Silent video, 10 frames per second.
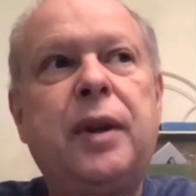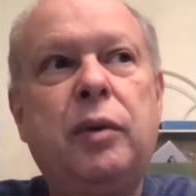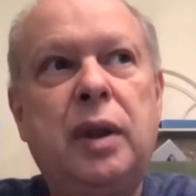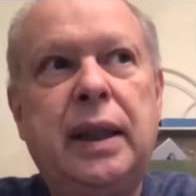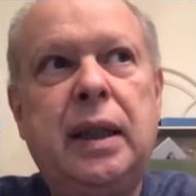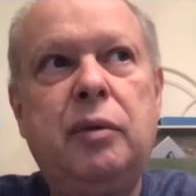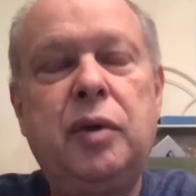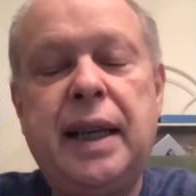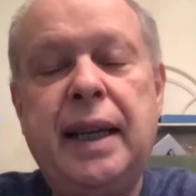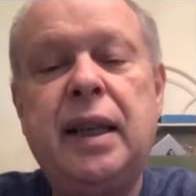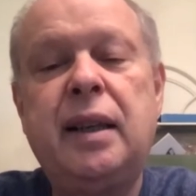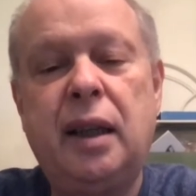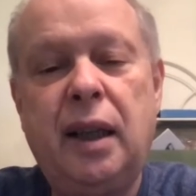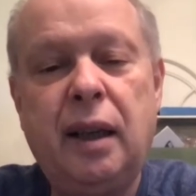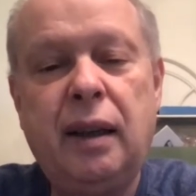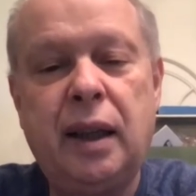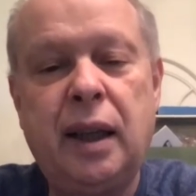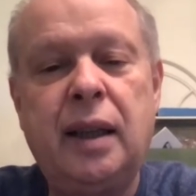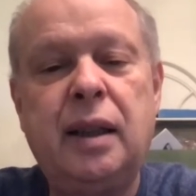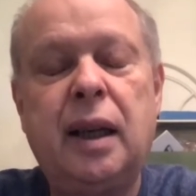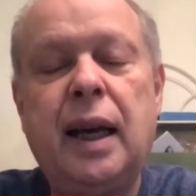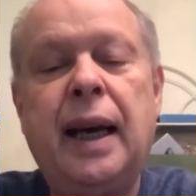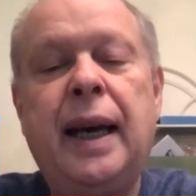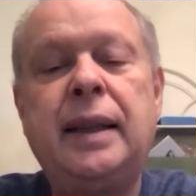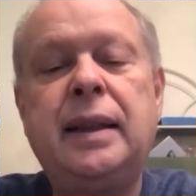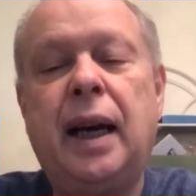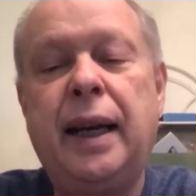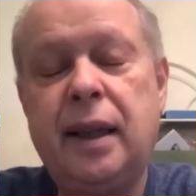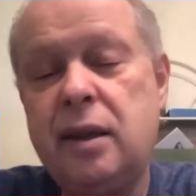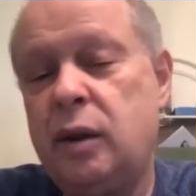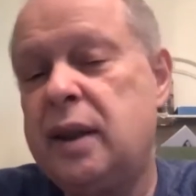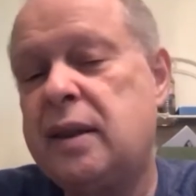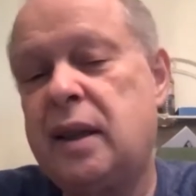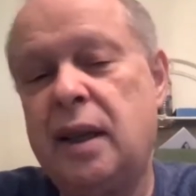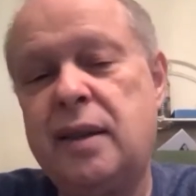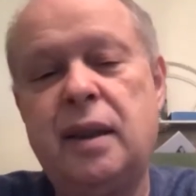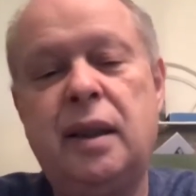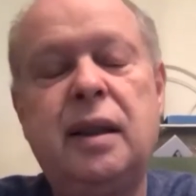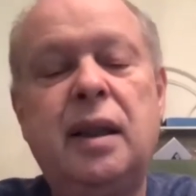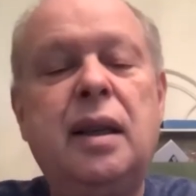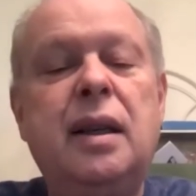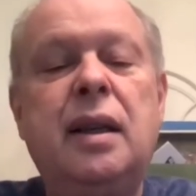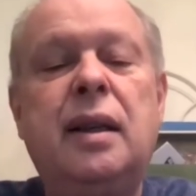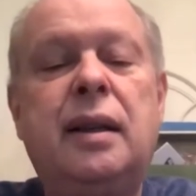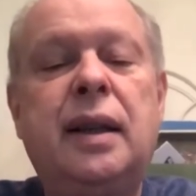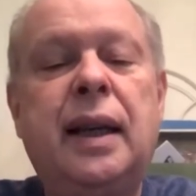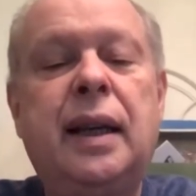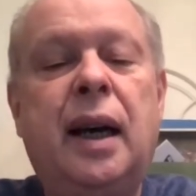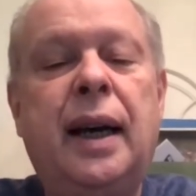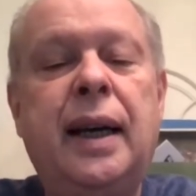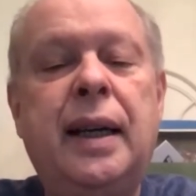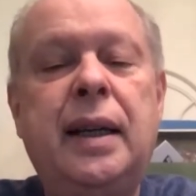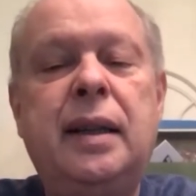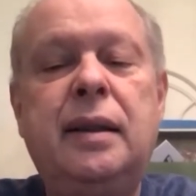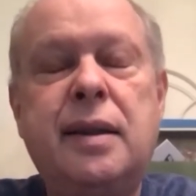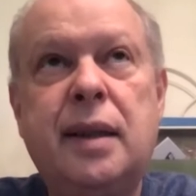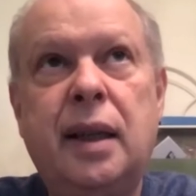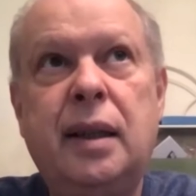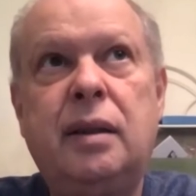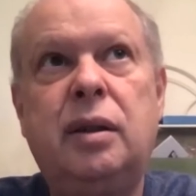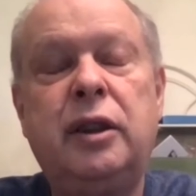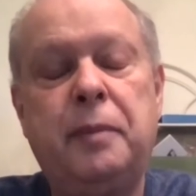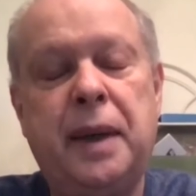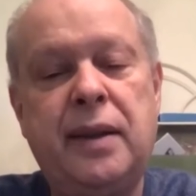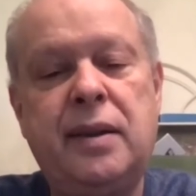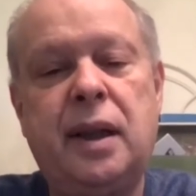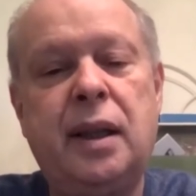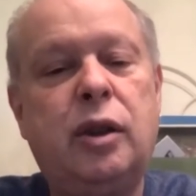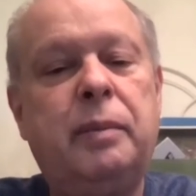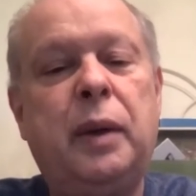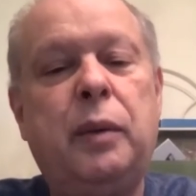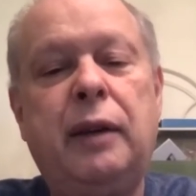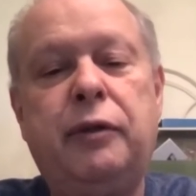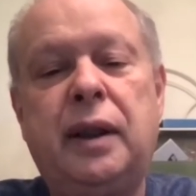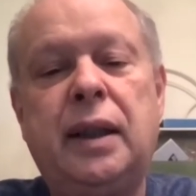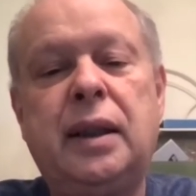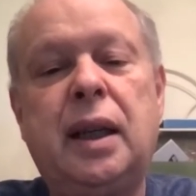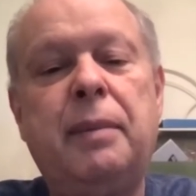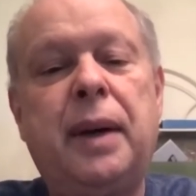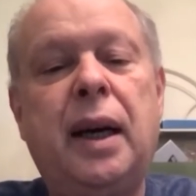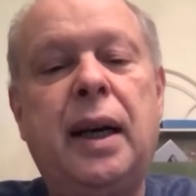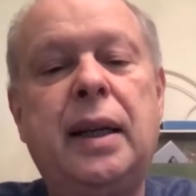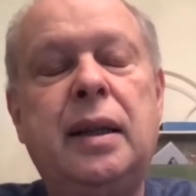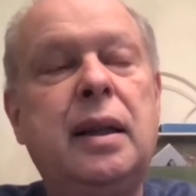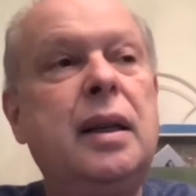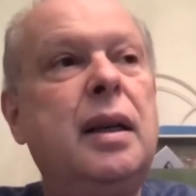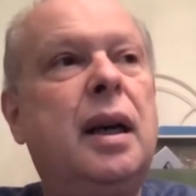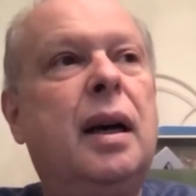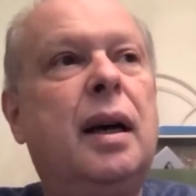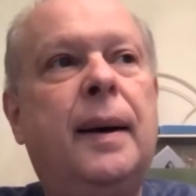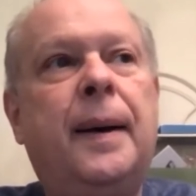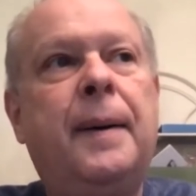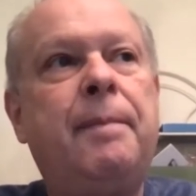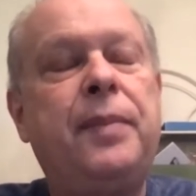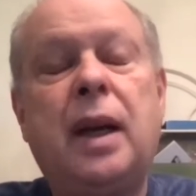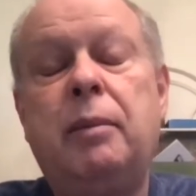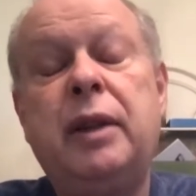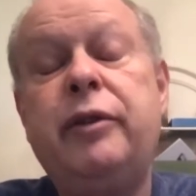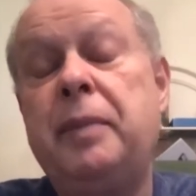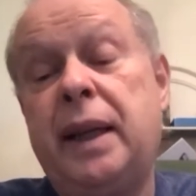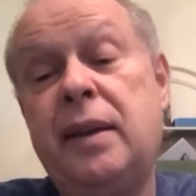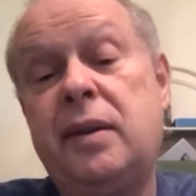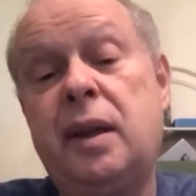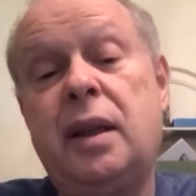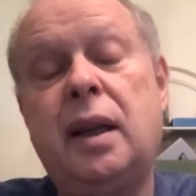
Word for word: really regaining their health again. And I got so disgusted that I decided to leave medicine. I told my wife at that time, I, um, I'm leaving medicine.